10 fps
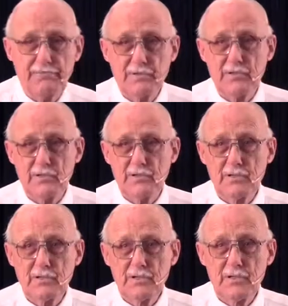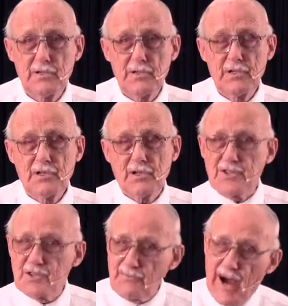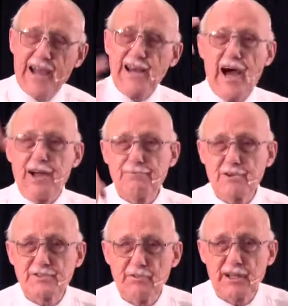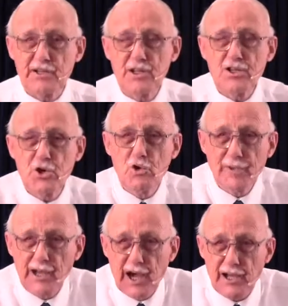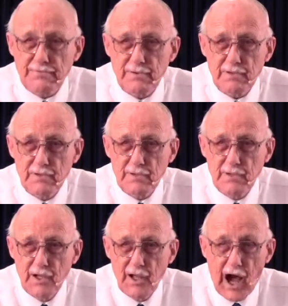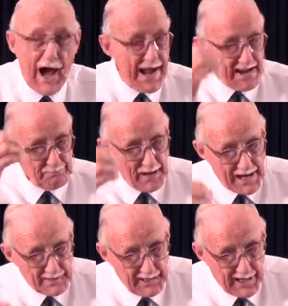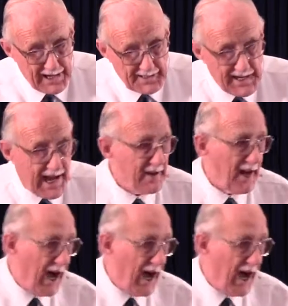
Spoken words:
life. So his divine life resurrected his human life. I have power to lay it